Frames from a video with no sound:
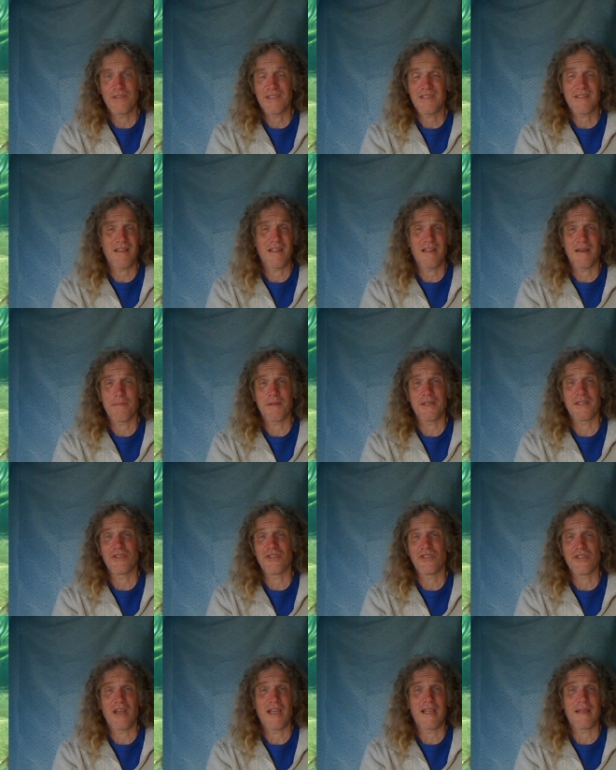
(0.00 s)
We still had a
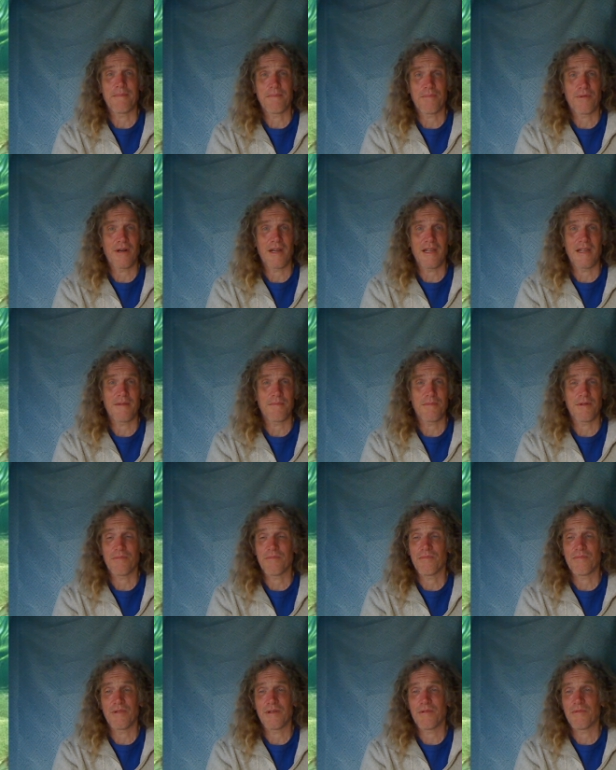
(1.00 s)
big giant brain,
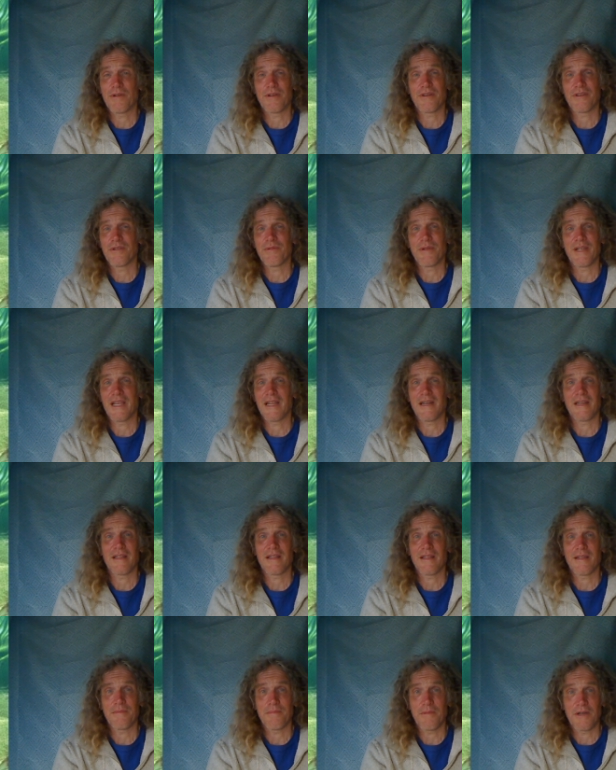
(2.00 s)
but we weren't doing
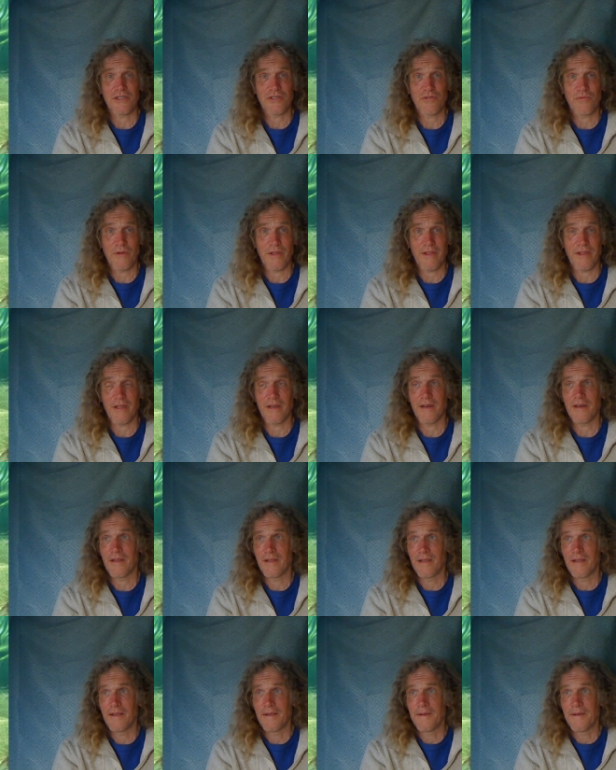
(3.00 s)
anything much with it.